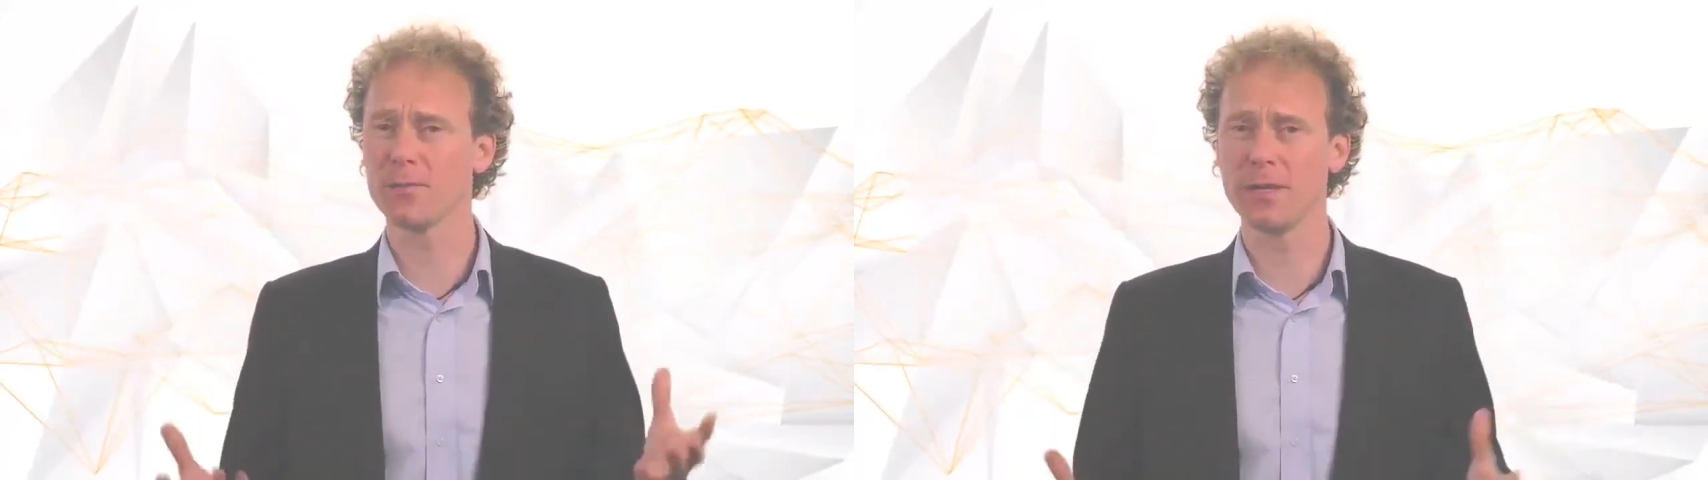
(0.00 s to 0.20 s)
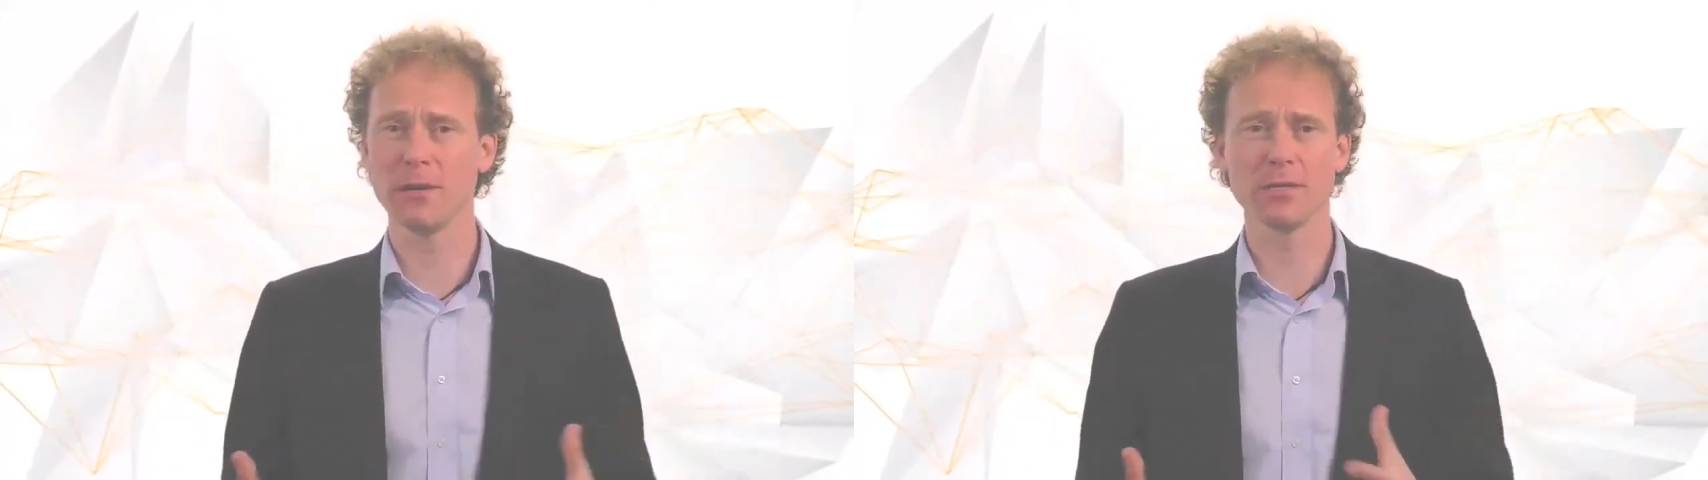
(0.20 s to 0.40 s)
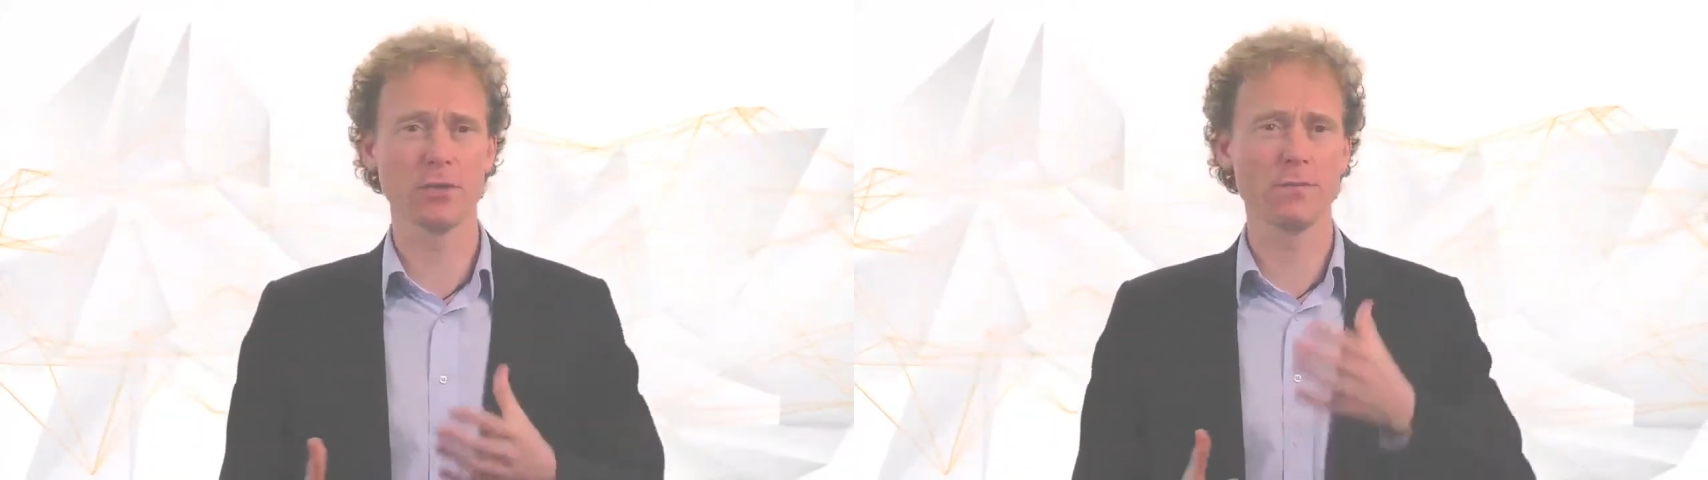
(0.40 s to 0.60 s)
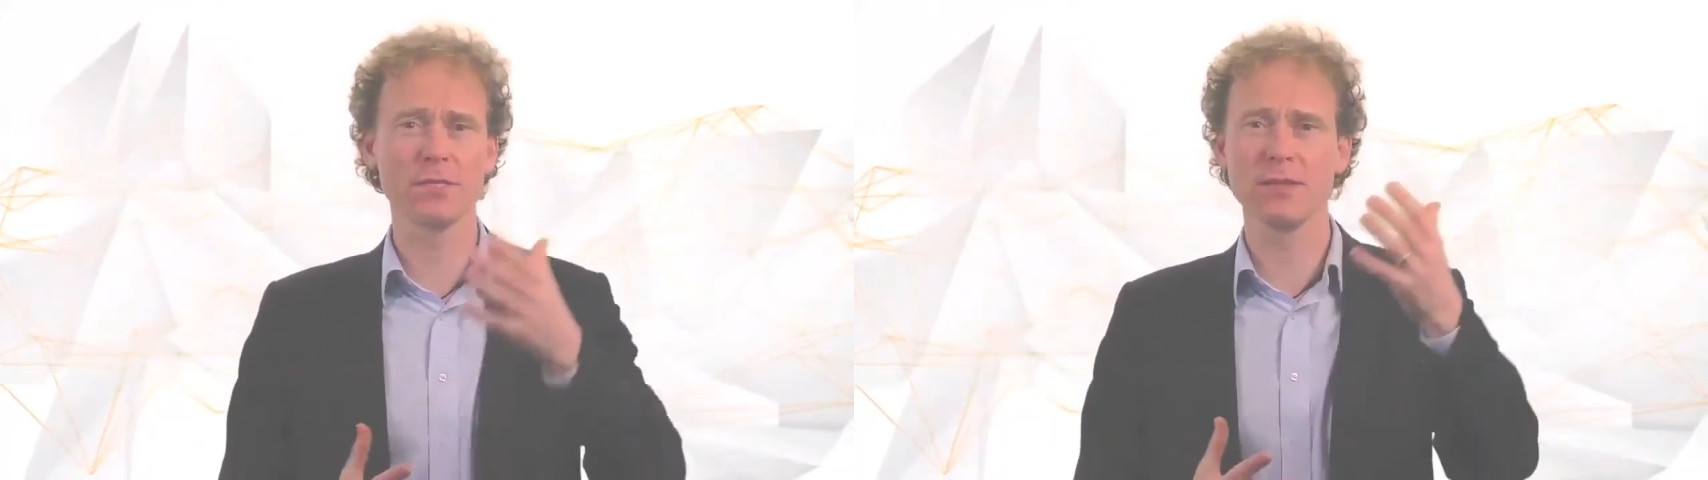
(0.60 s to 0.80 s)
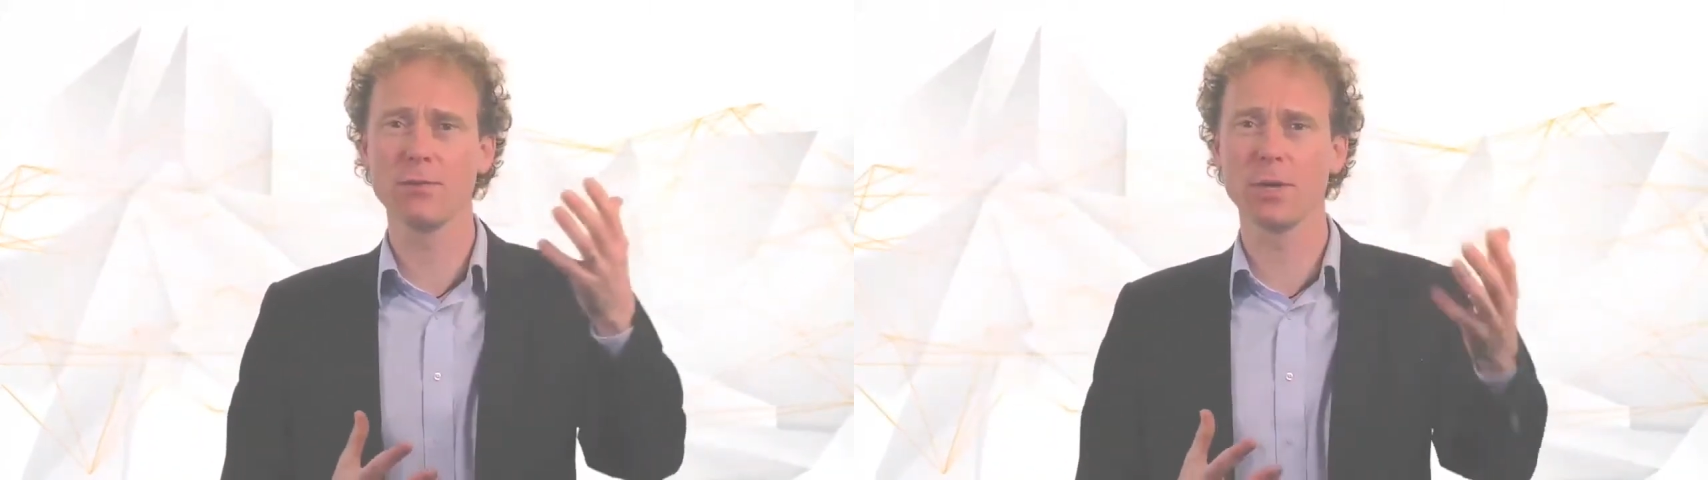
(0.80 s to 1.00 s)
we noticed
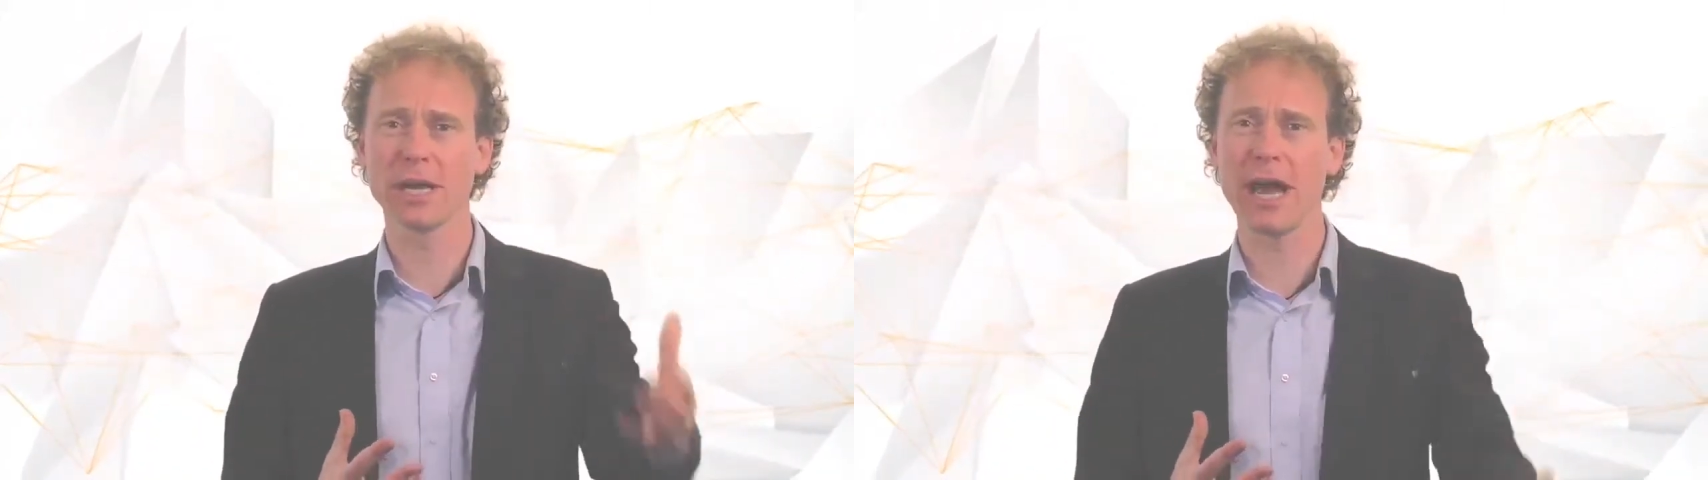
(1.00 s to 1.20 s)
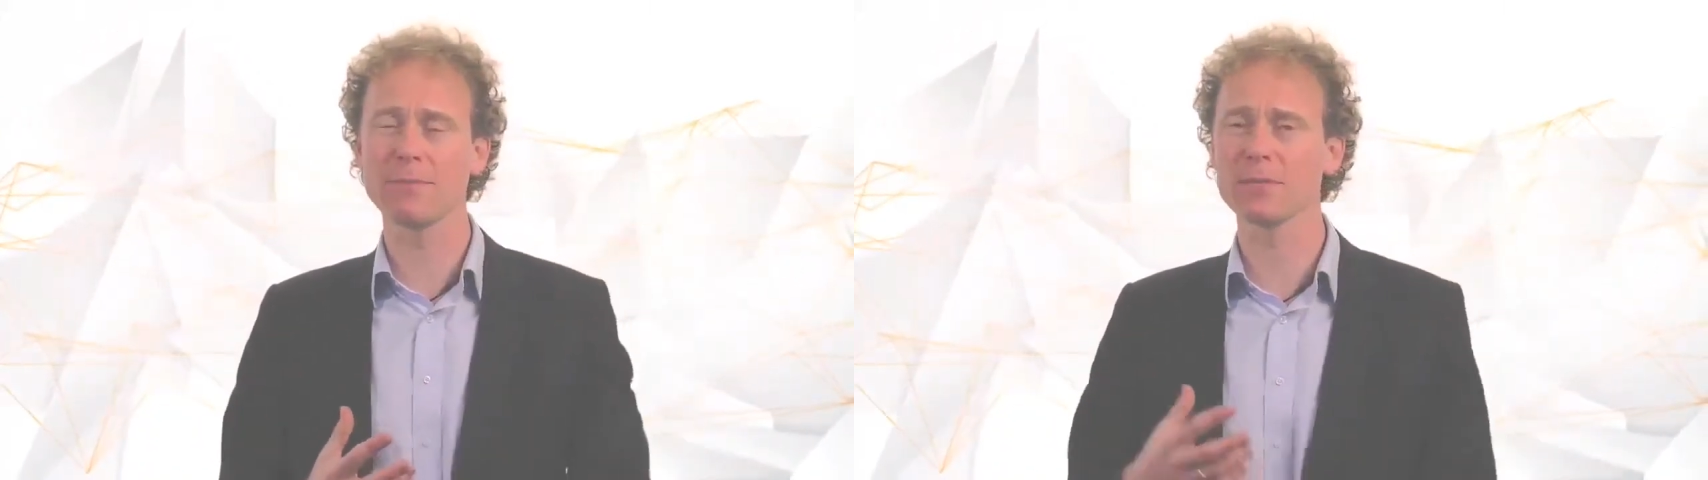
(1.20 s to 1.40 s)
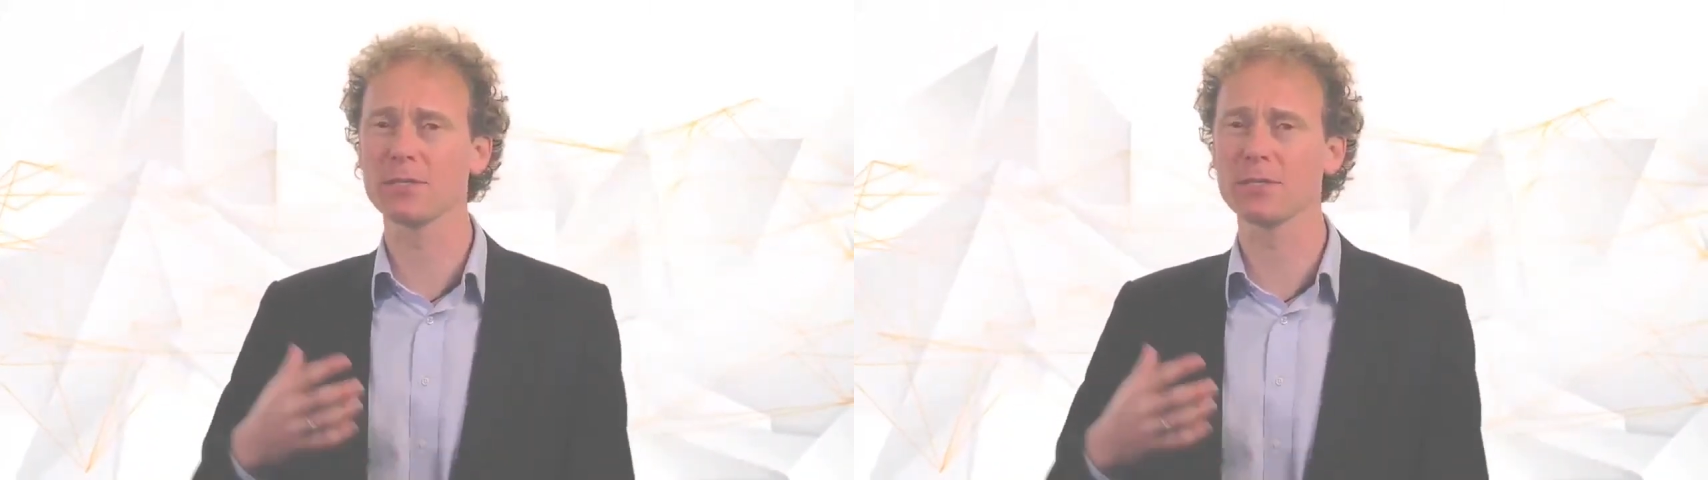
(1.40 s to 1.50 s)
obviously there were gaps